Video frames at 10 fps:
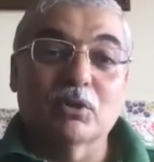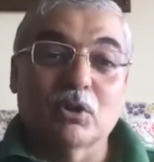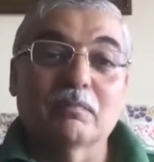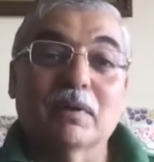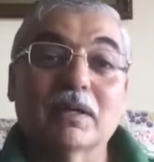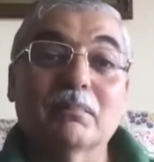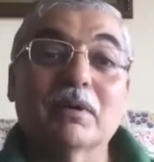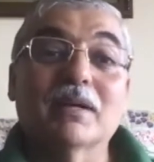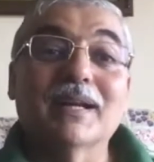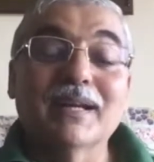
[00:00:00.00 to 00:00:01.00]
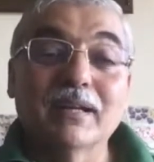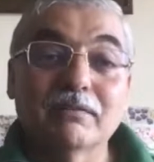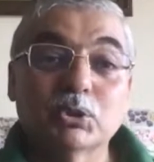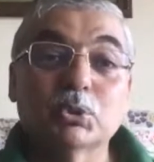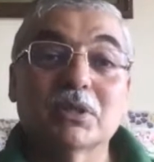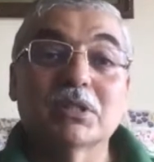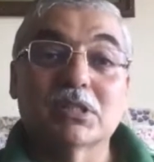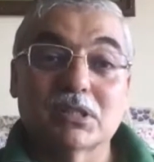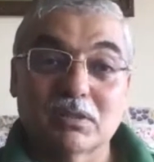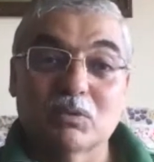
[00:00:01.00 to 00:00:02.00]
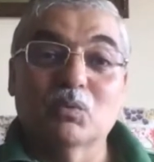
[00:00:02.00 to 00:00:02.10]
lot of money, but individuals